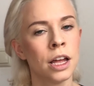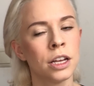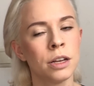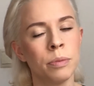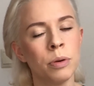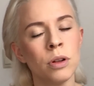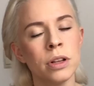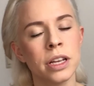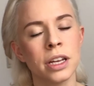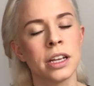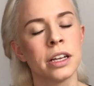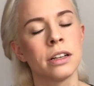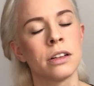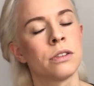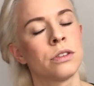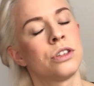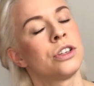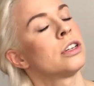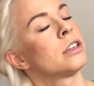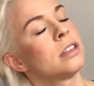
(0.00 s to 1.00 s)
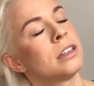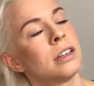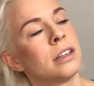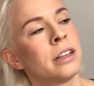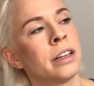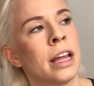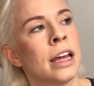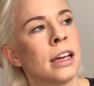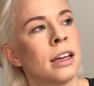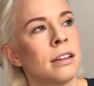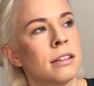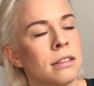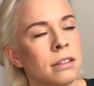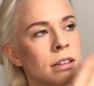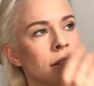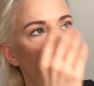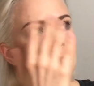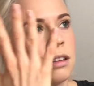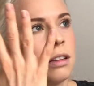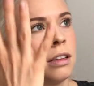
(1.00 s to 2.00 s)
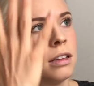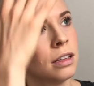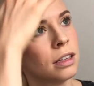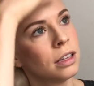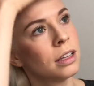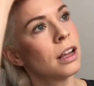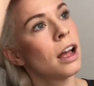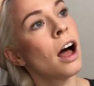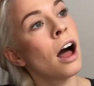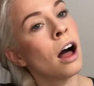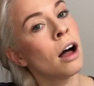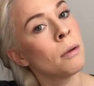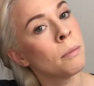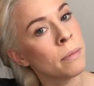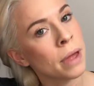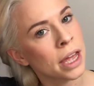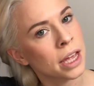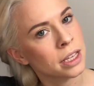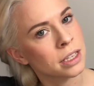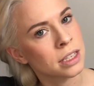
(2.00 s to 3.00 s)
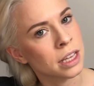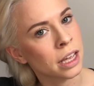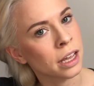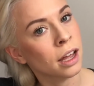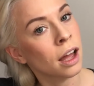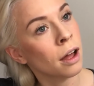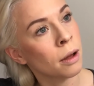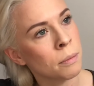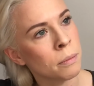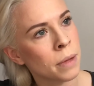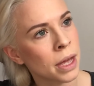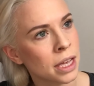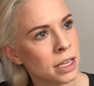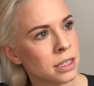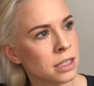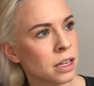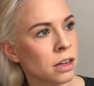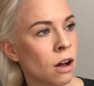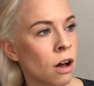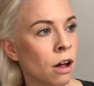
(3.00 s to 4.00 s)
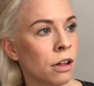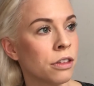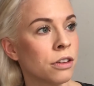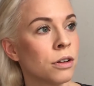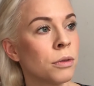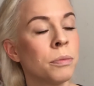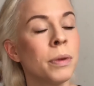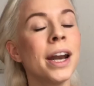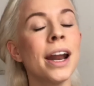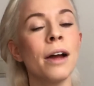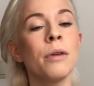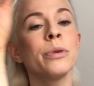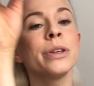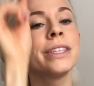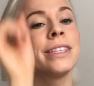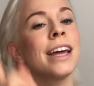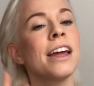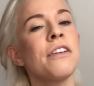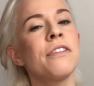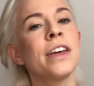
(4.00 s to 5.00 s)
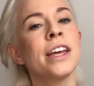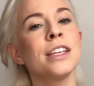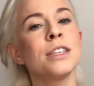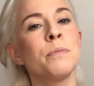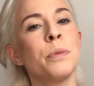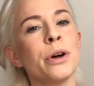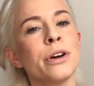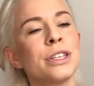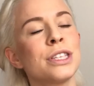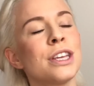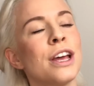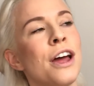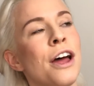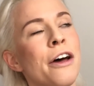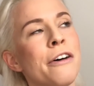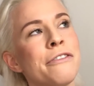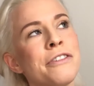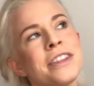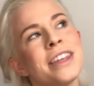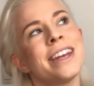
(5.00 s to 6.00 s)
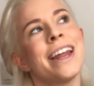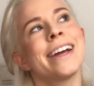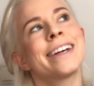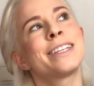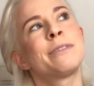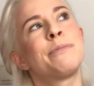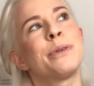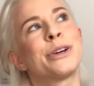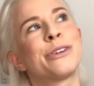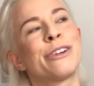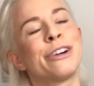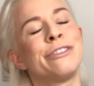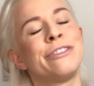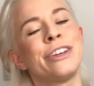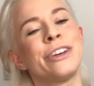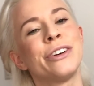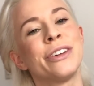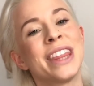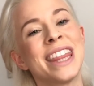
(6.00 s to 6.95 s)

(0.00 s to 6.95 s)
Napoleon Hill is just like amazing, amazing author. But I will save his books for the next book review.